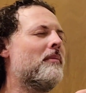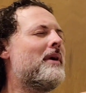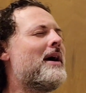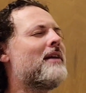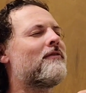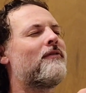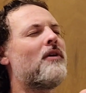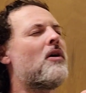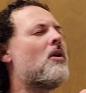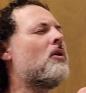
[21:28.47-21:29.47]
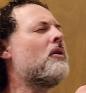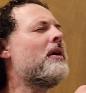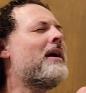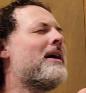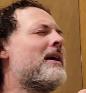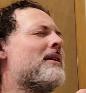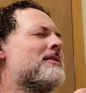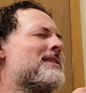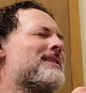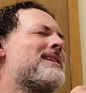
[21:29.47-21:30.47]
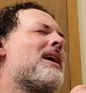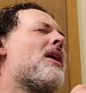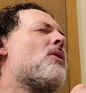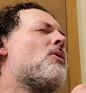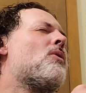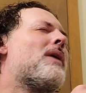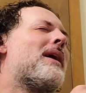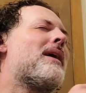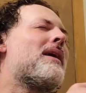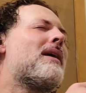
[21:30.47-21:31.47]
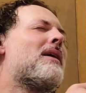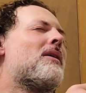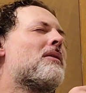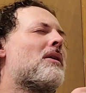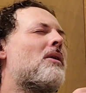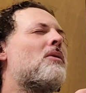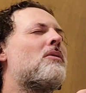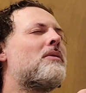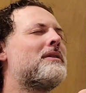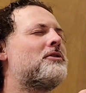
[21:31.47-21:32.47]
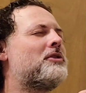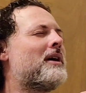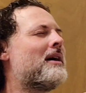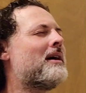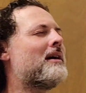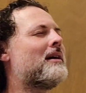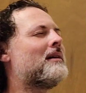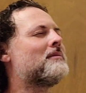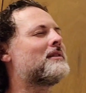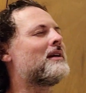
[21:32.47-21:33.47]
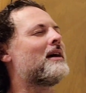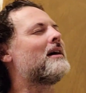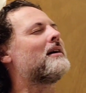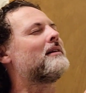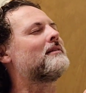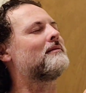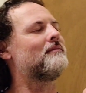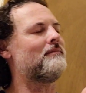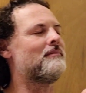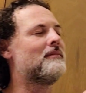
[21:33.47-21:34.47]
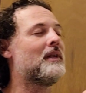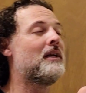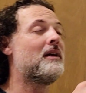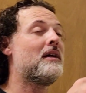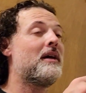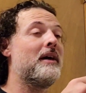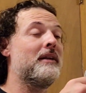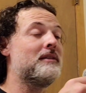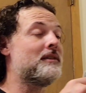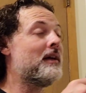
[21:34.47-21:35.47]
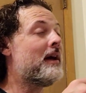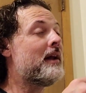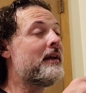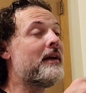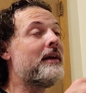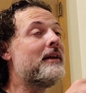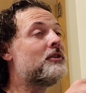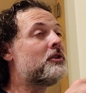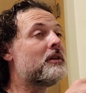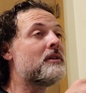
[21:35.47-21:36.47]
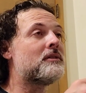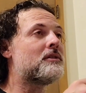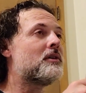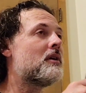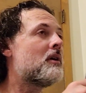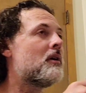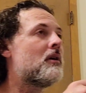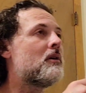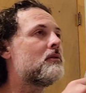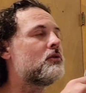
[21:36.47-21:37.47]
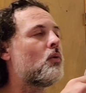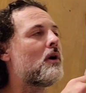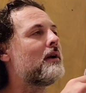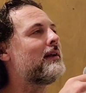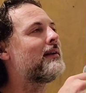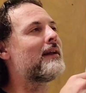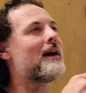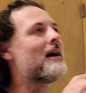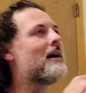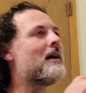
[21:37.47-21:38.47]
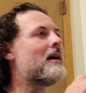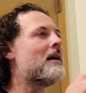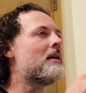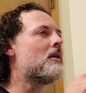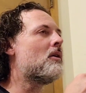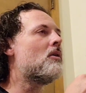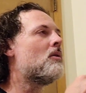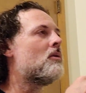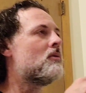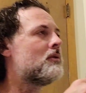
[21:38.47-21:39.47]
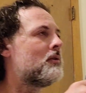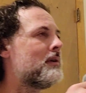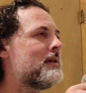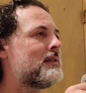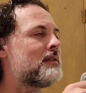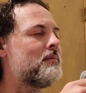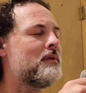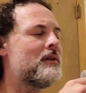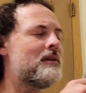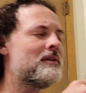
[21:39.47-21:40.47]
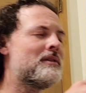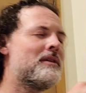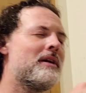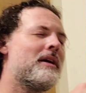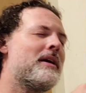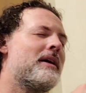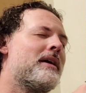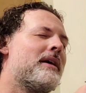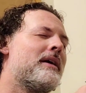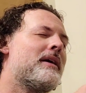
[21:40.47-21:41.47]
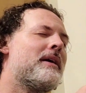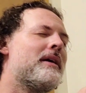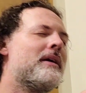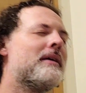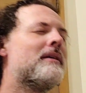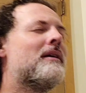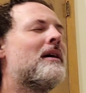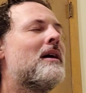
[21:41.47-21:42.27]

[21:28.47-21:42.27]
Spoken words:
We met 4 years ago out on a job site, and he said he just turned 29 on Christmas Day.